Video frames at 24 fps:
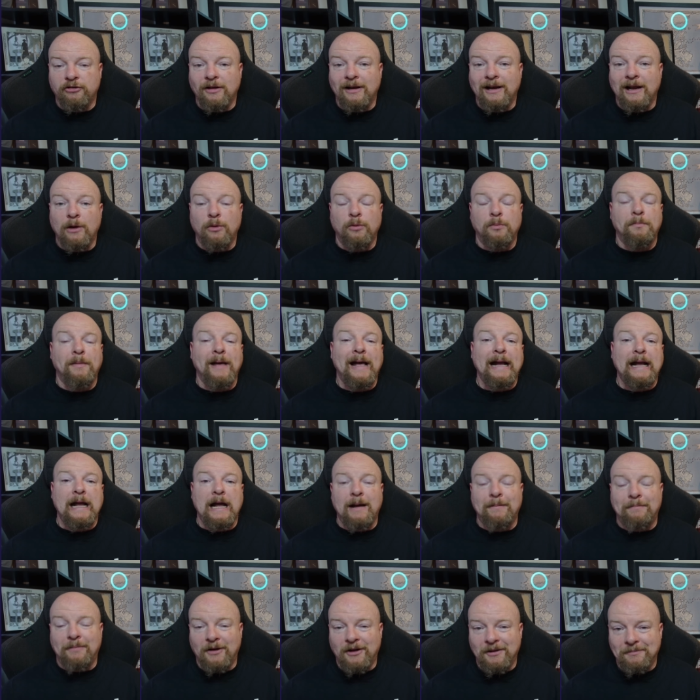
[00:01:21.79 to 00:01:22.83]
and I'll back
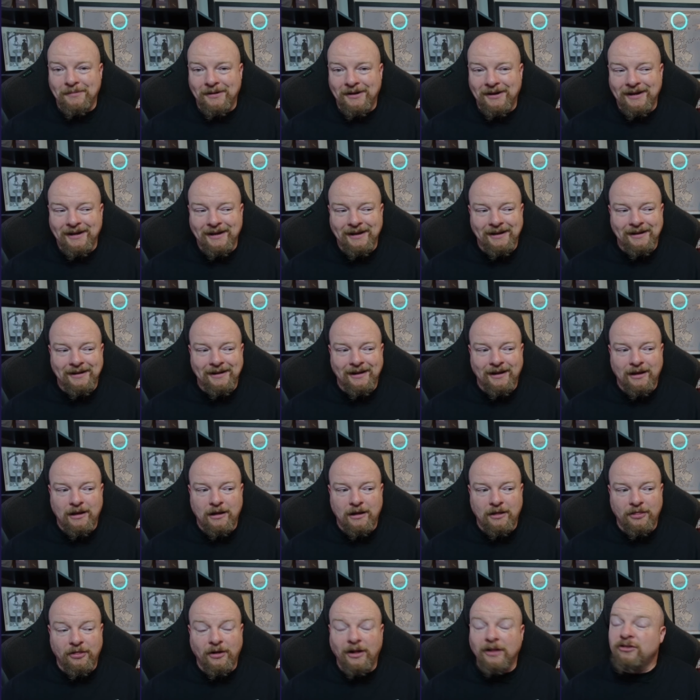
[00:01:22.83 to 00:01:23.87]
up my uh,
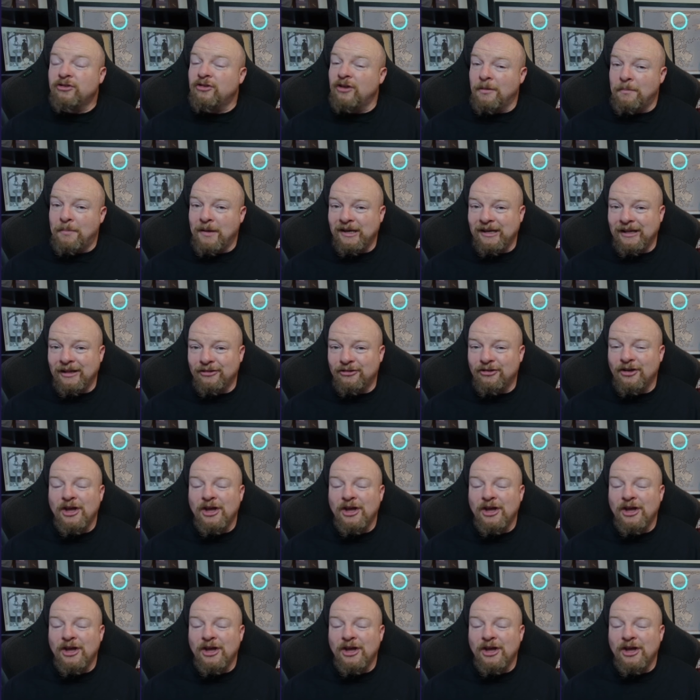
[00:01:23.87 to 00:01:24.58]
thoughts and opinions